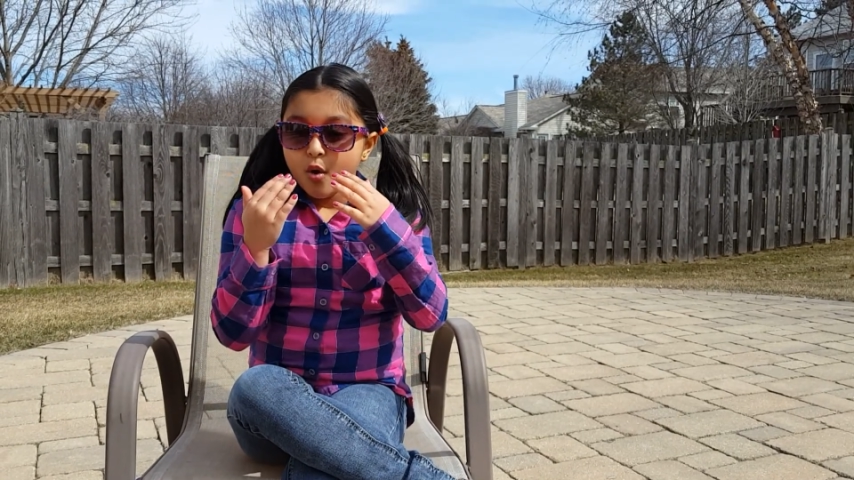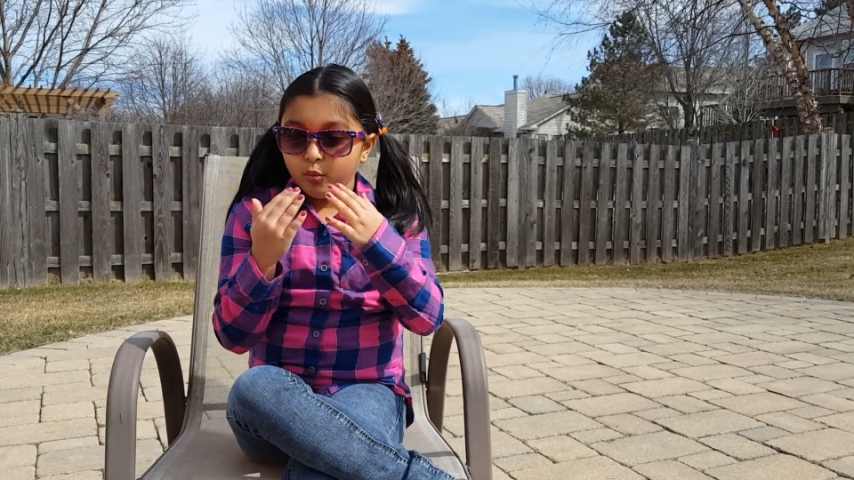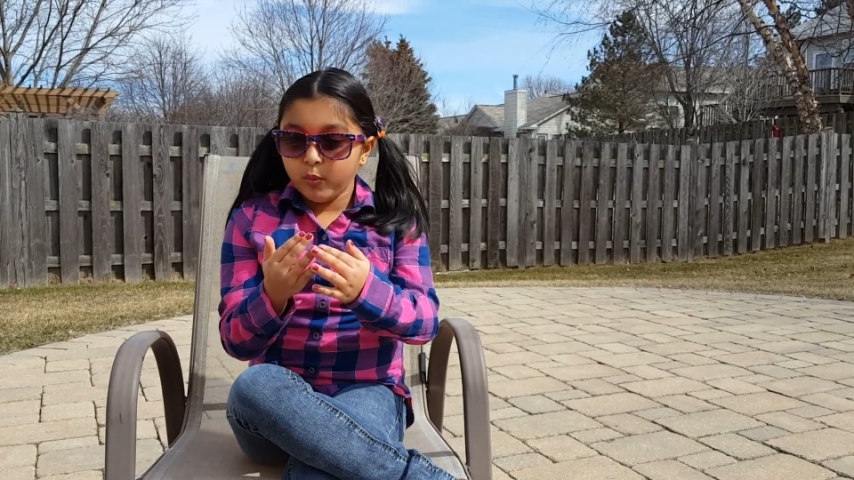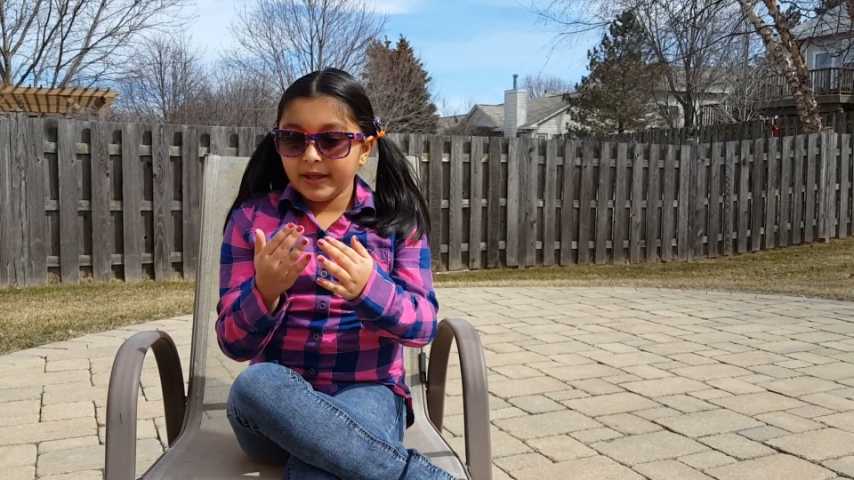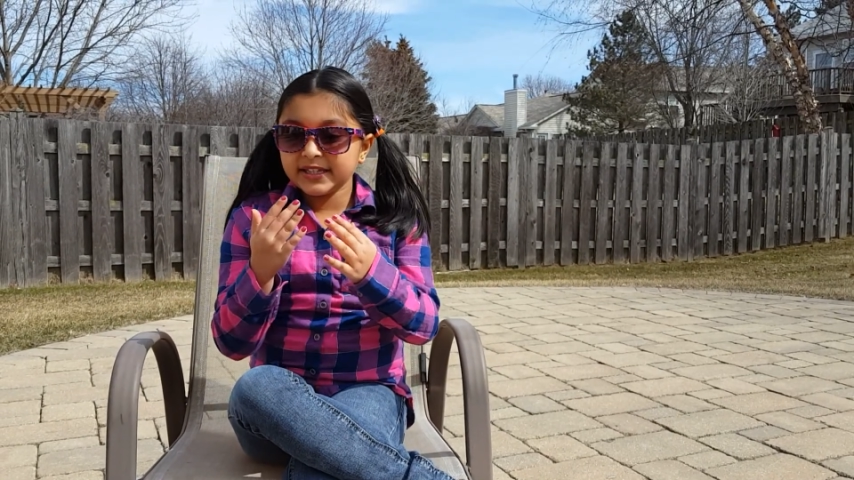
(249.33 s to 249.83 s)

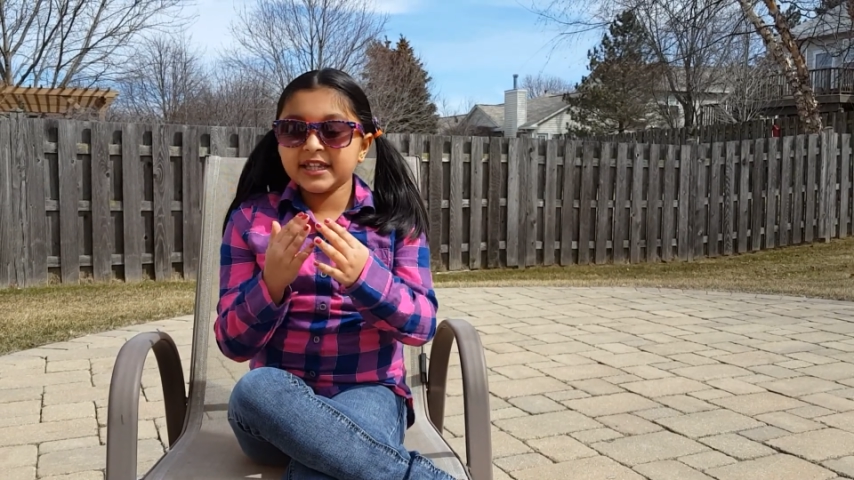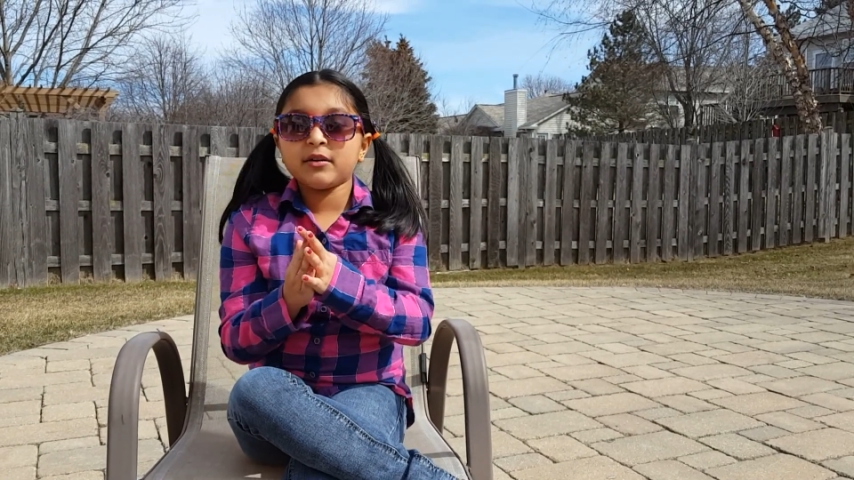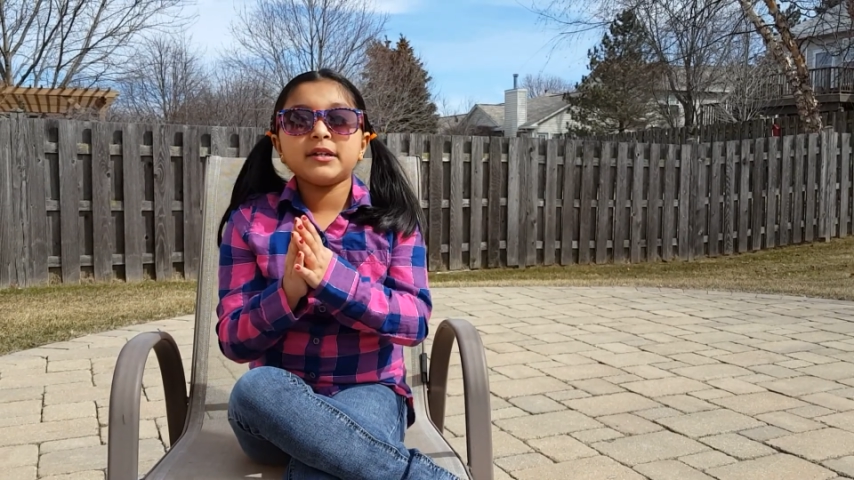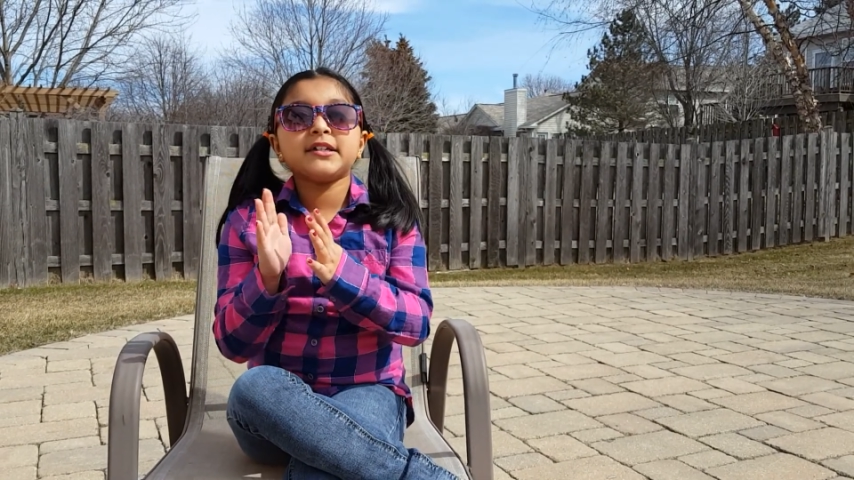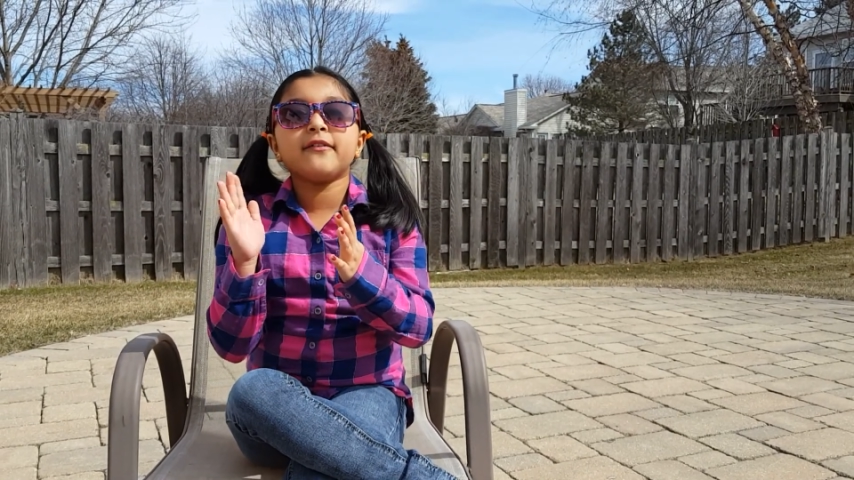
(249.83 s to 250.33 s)
when
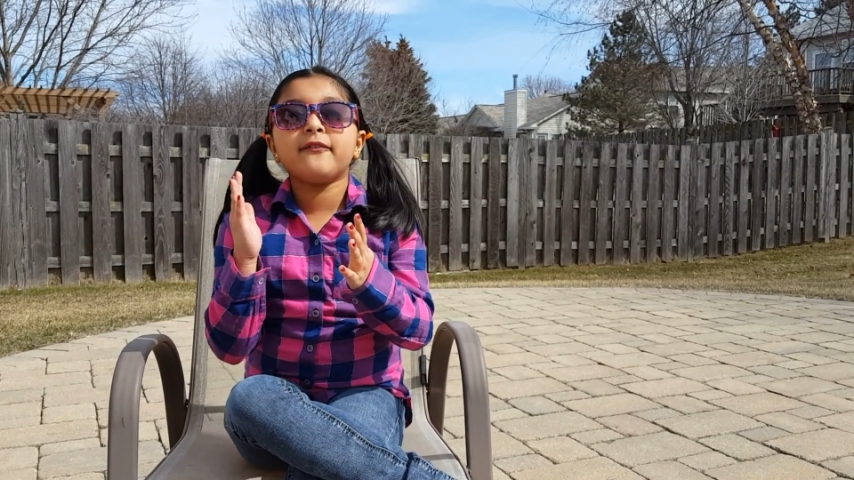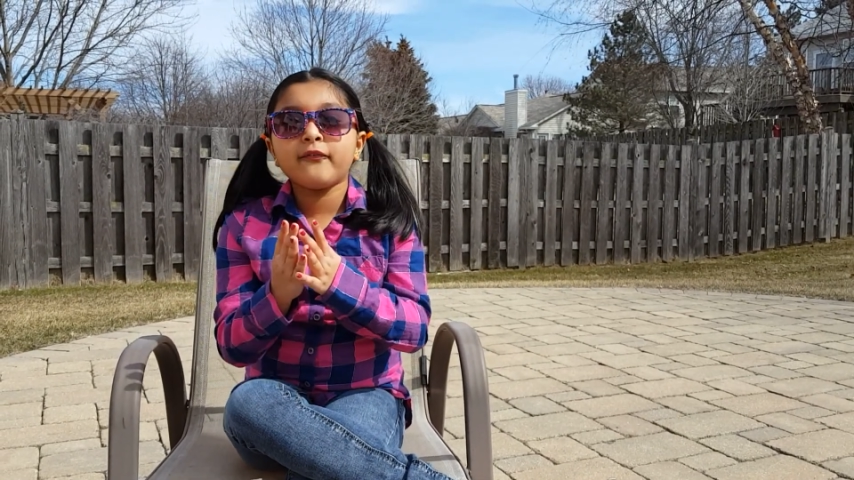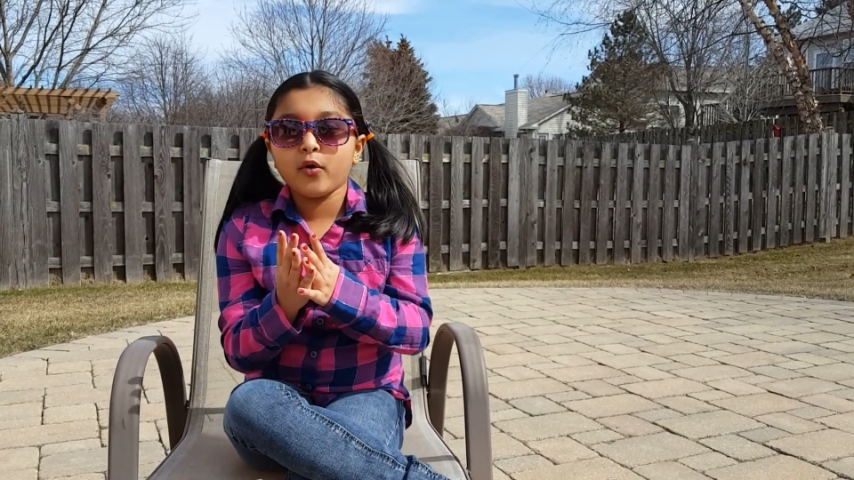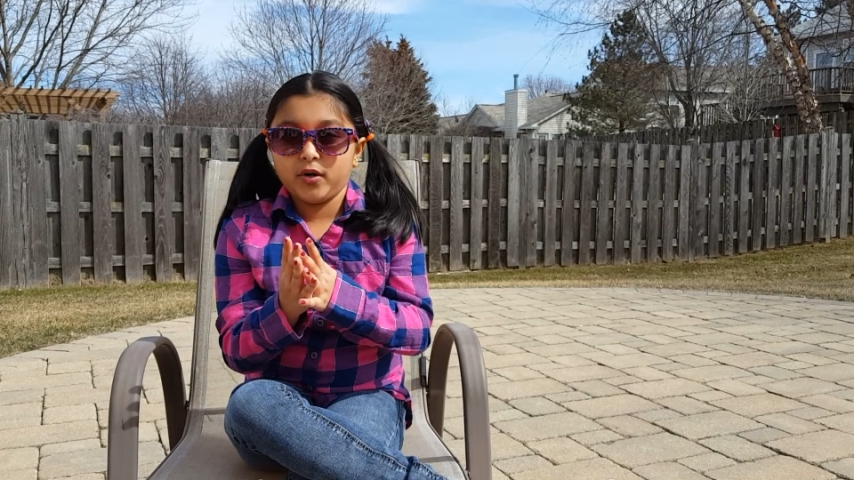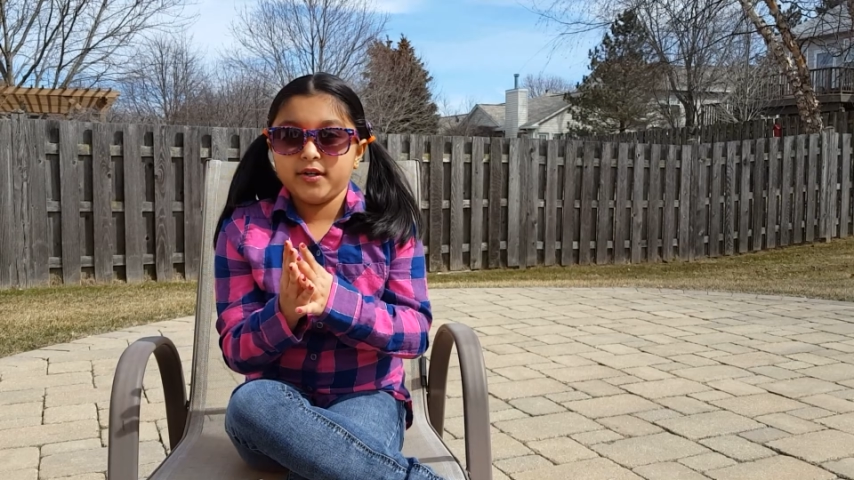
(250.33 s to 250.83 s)
there is a
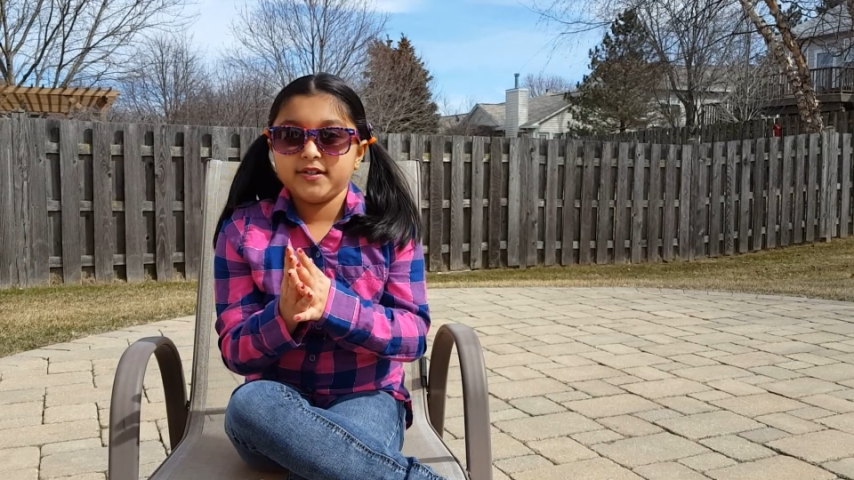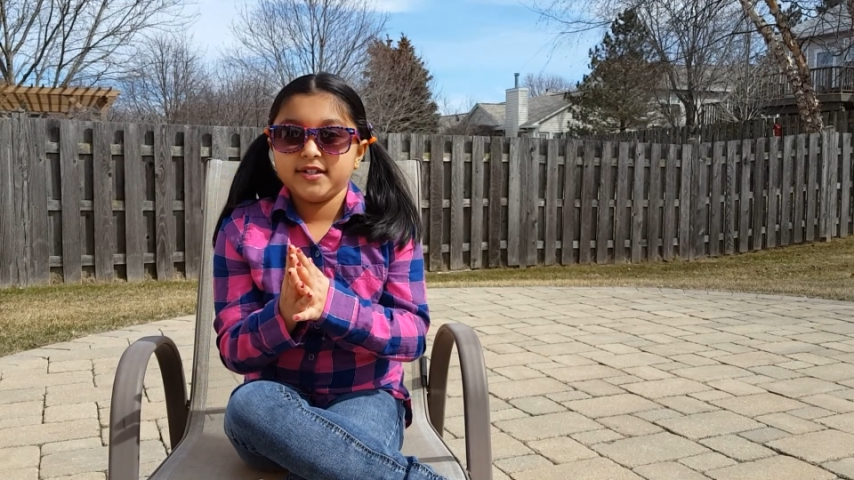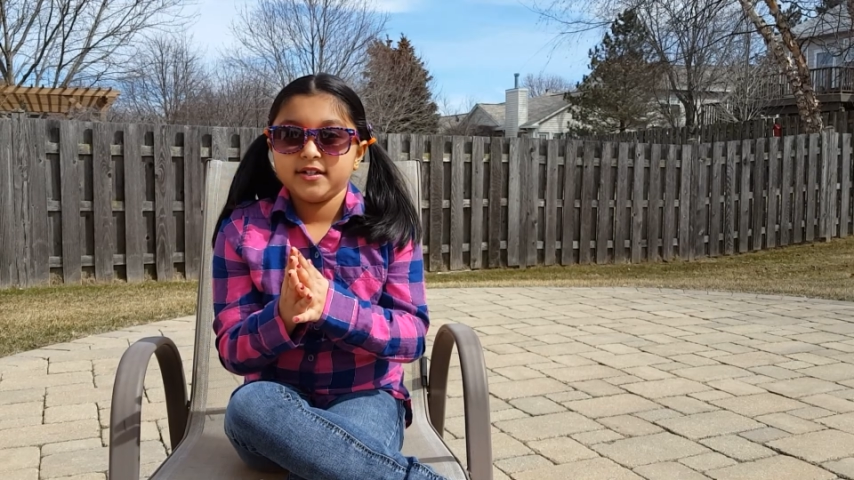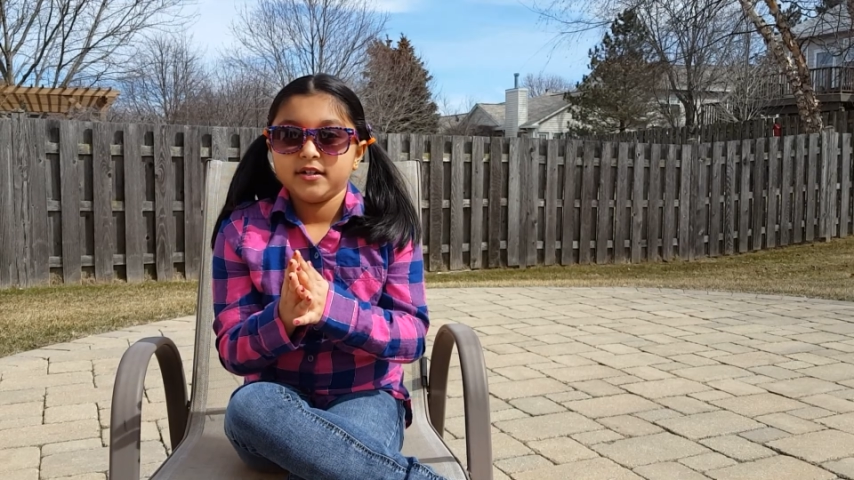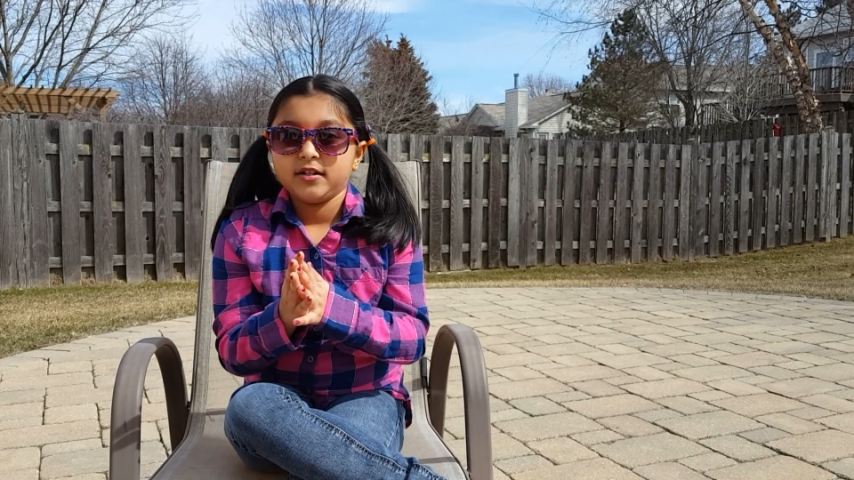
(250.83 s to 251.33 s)
force